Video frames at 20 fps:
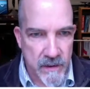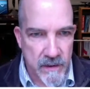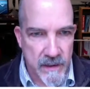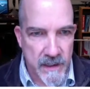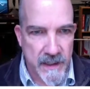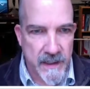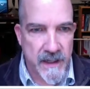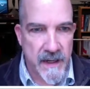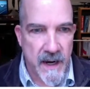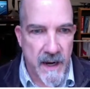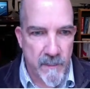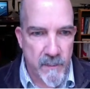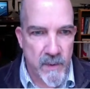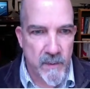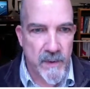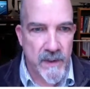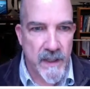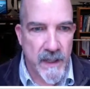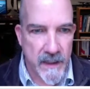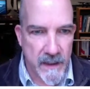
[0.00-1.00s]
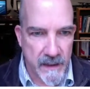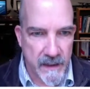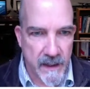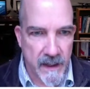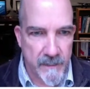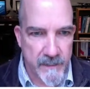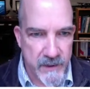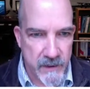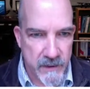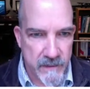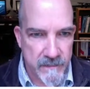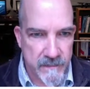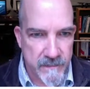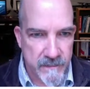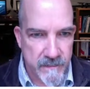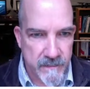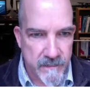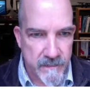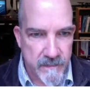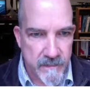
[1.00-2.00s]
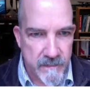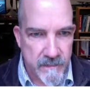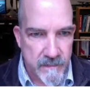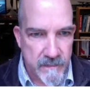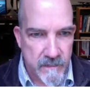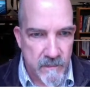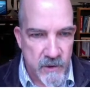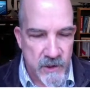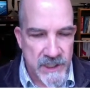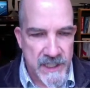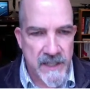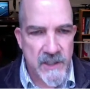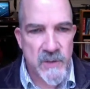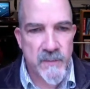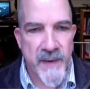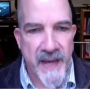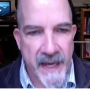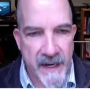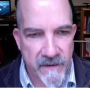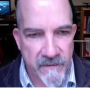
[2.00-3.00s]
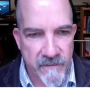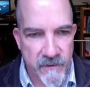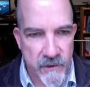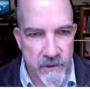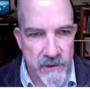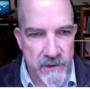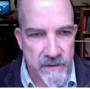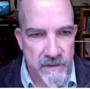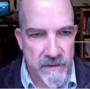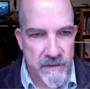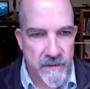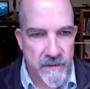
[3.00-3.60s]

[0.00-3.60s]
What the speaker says: than a comparable helicopter, which sounds bad at first.